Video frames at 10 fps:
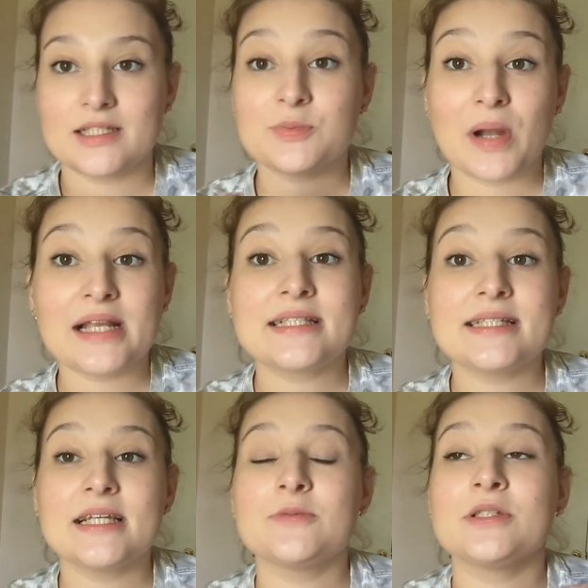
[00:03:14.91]
This
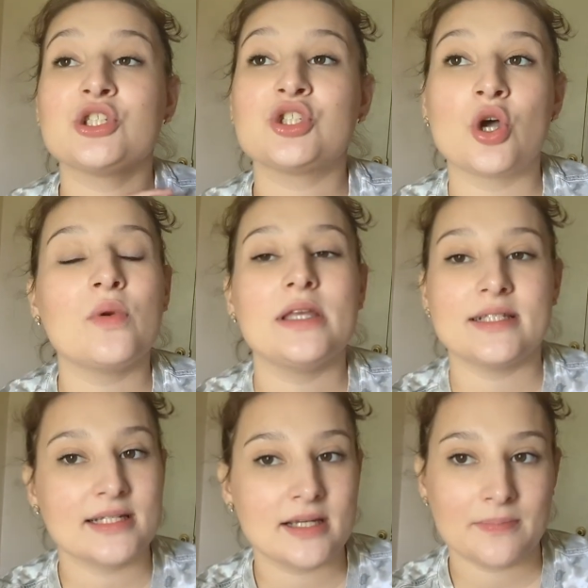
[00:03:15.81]
pregnancy has been so
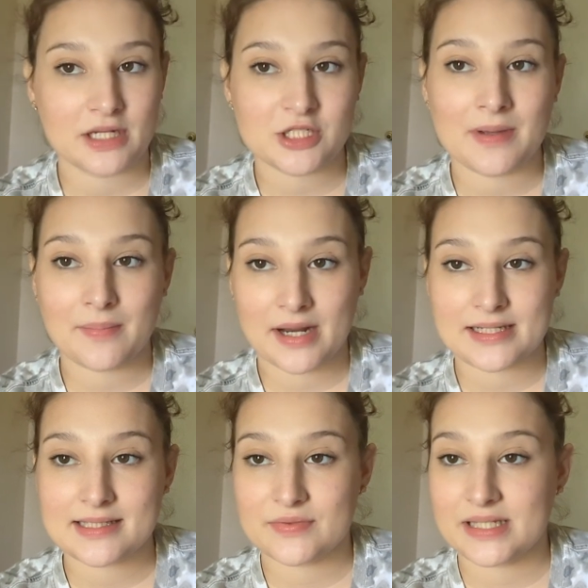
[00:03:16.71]
easy compared to my
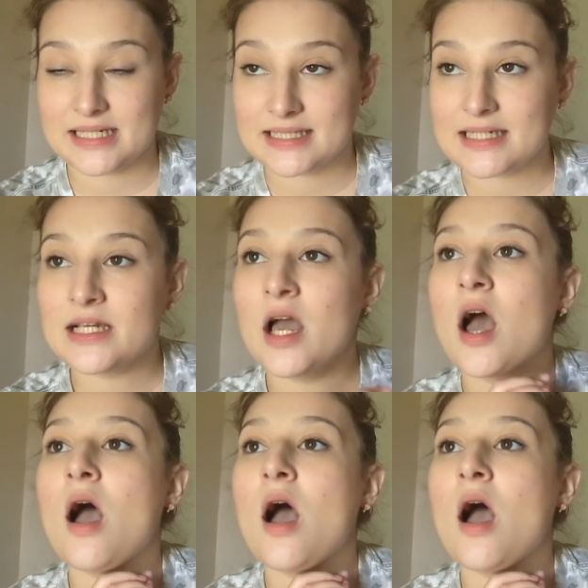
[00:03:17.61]
pregnancy with Izzy,